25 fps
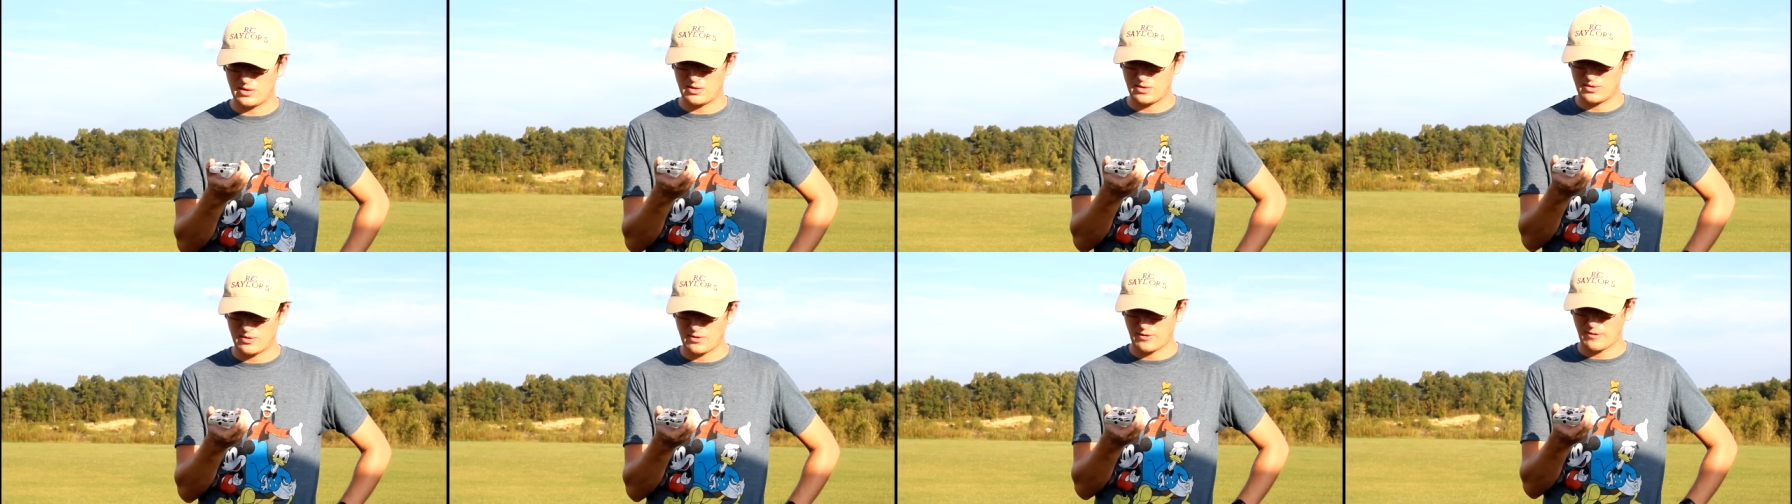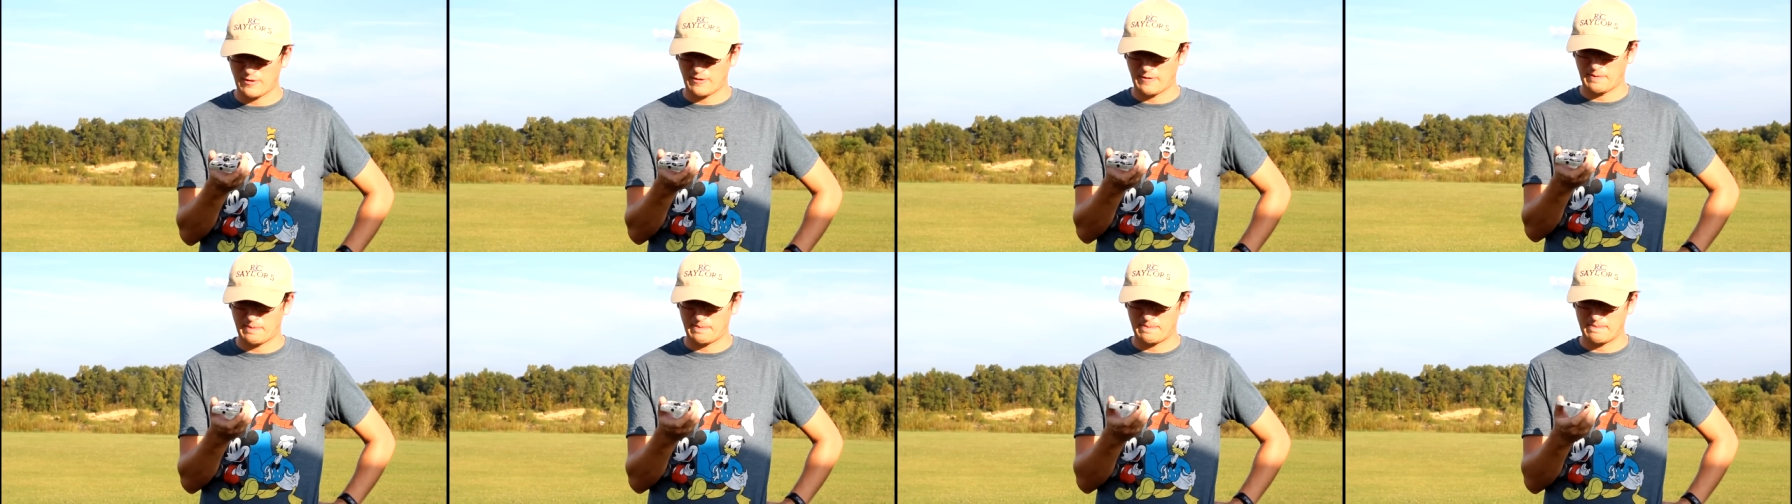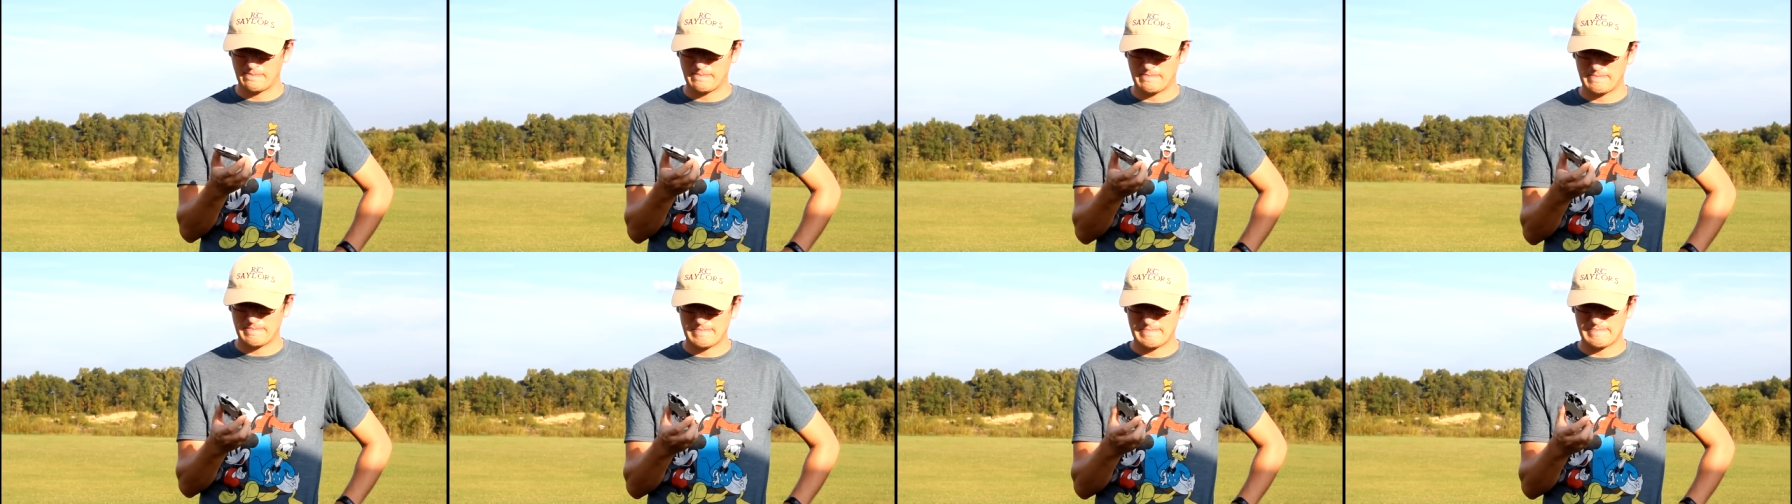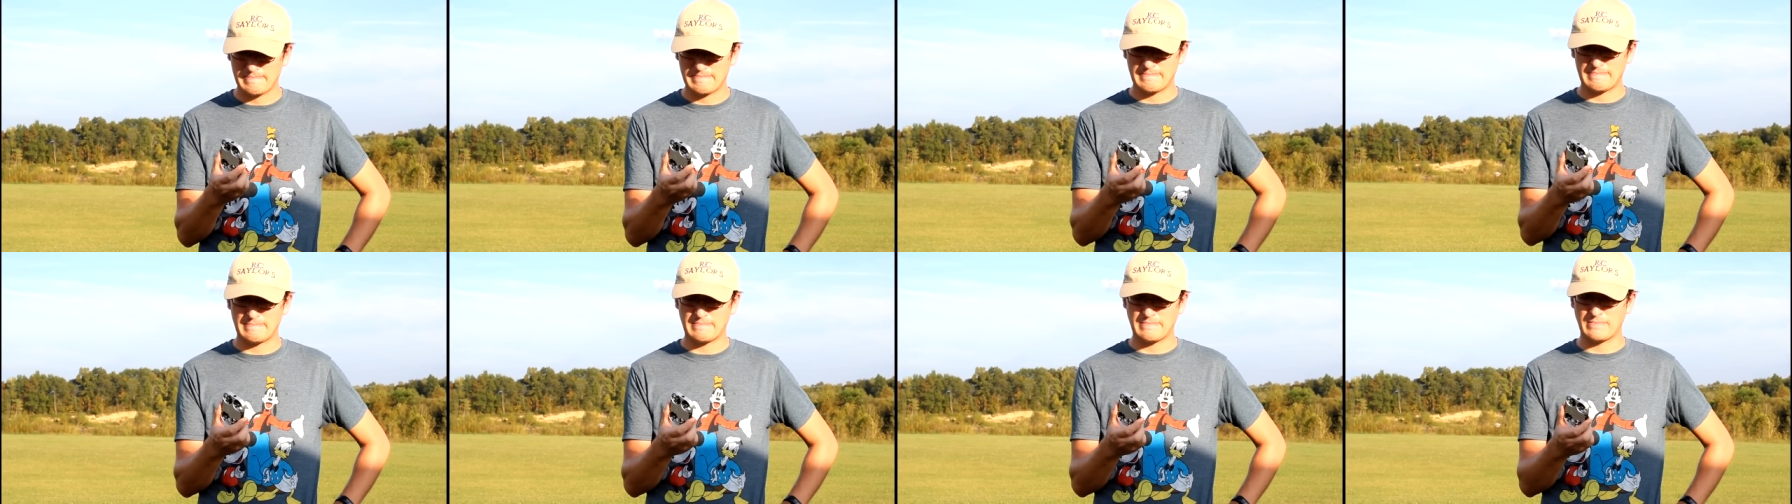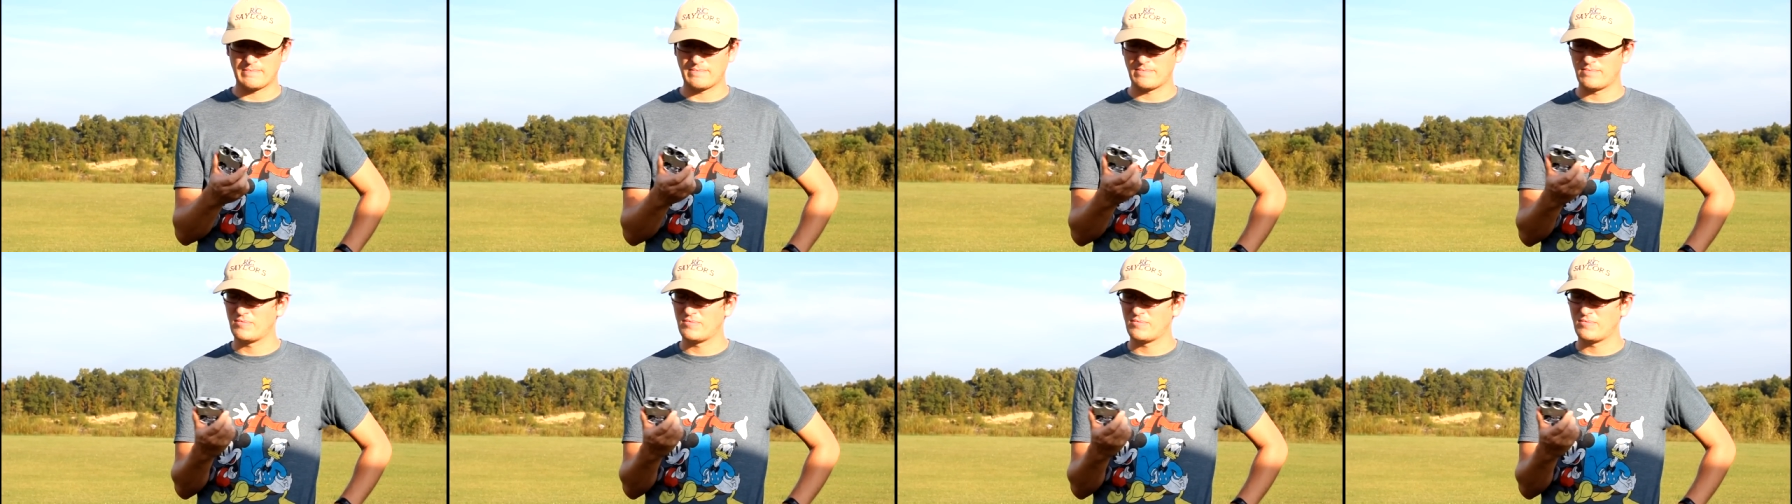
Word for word: a minute and a half